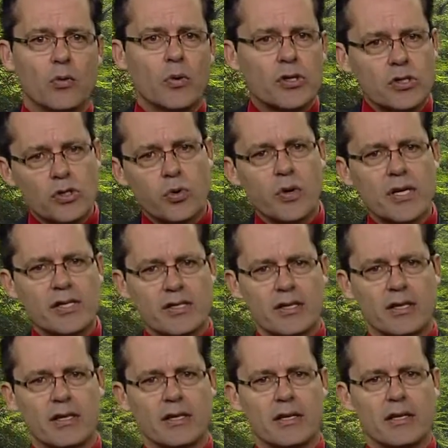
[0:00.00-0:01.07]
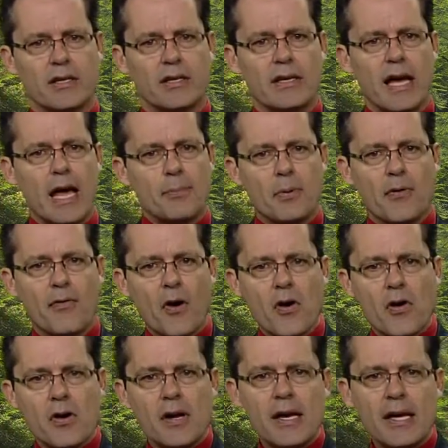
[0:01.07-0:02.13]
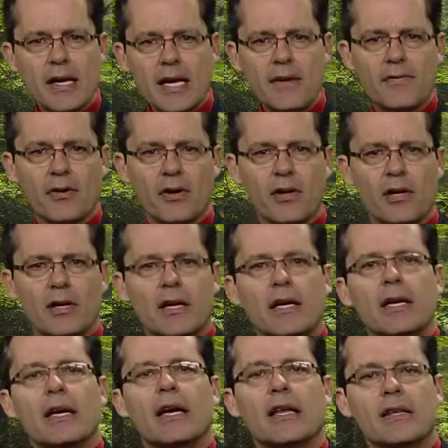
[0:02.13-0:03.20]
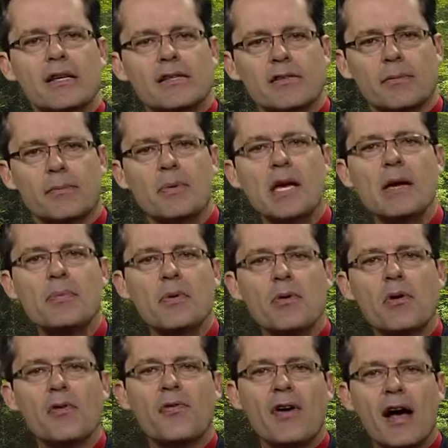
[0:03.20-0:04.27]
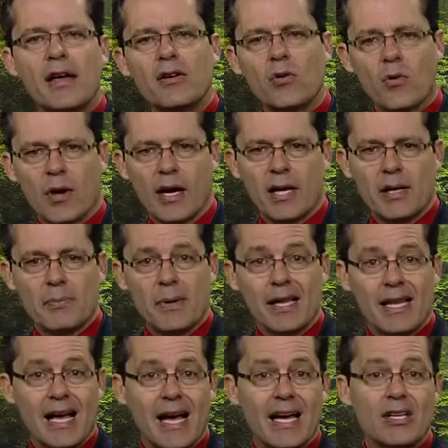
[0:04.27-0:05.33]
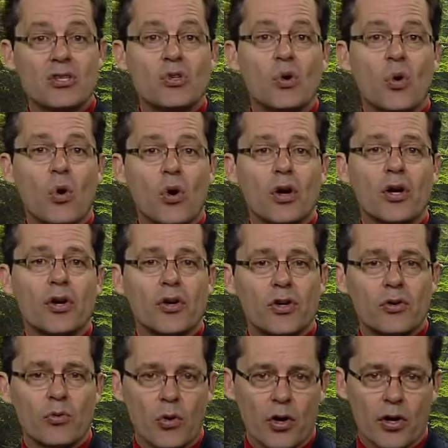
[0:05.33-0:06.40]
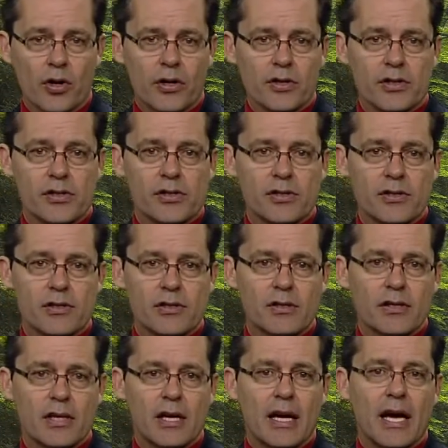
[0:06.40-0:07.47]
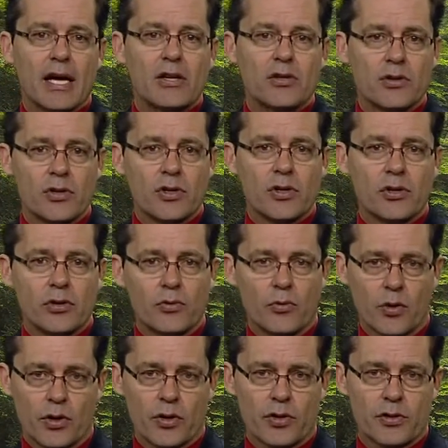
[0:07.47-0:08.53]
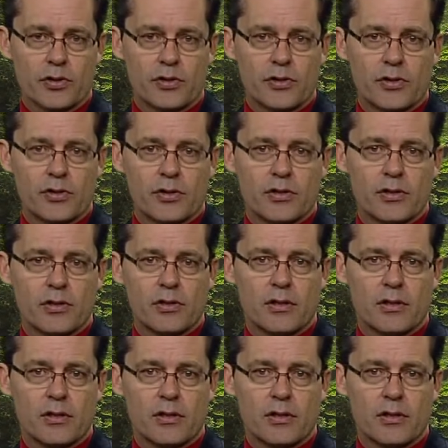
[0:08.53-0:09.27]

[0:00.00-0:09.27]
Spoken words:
was twisted and perverted into evil. And listen, people will find a way to malign your good works and your good words.